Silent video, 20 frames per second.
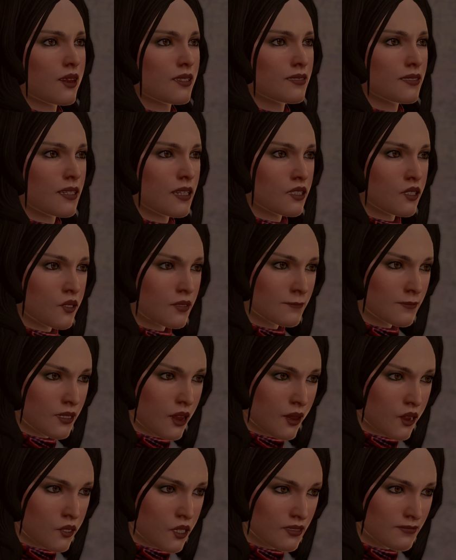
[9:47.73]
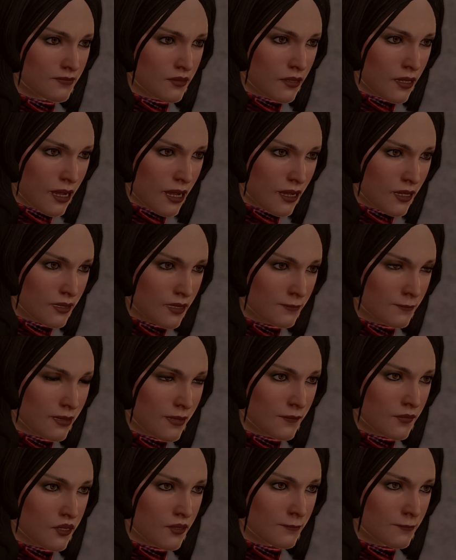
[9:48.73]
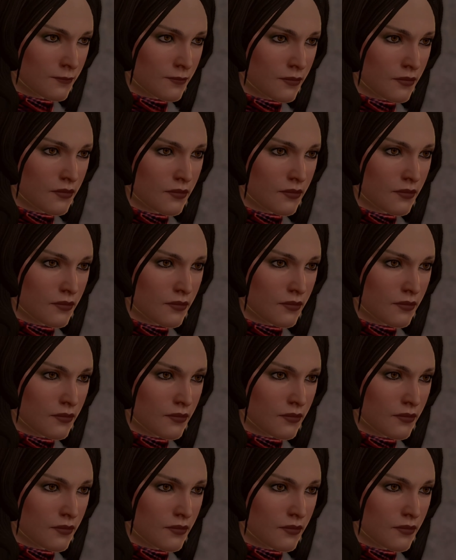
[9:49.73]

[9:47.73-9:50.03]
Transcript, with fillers: This is what Mother was protecting me from.